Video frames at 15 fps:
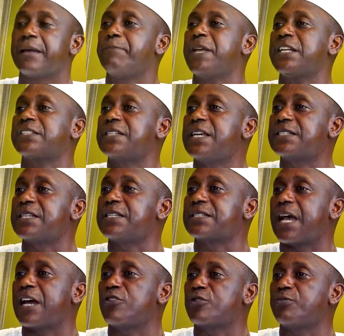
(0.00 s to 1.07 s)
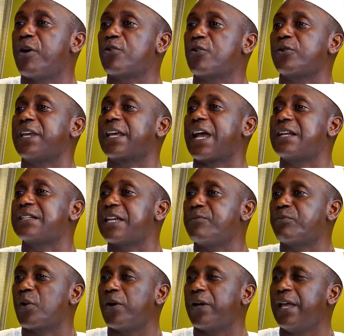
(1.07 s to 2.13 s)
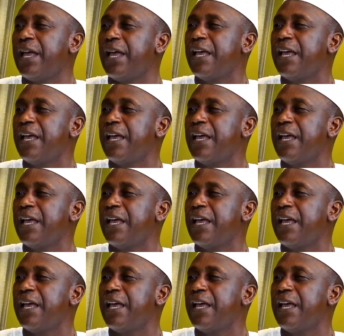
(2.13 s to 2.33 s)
Businesses cannot borrow, they can't employ.